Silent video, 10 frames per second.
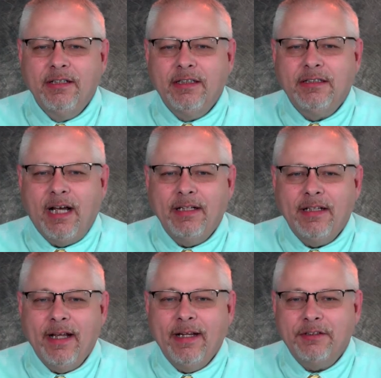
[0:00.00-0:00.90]
designed
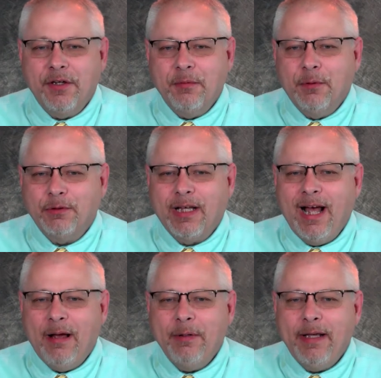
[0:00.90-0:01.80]
to answer the most
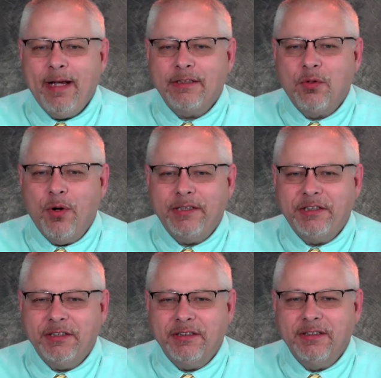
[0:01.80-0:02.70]
commonly asked
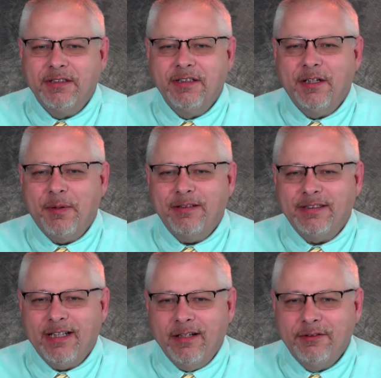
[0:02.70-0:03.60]
questions about
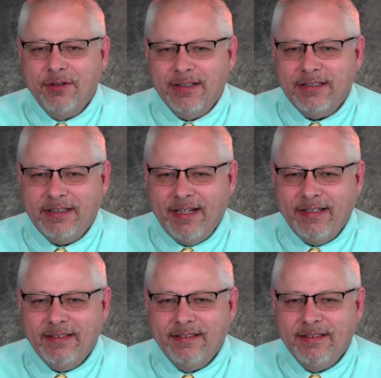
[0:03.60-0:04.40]
selling real estate.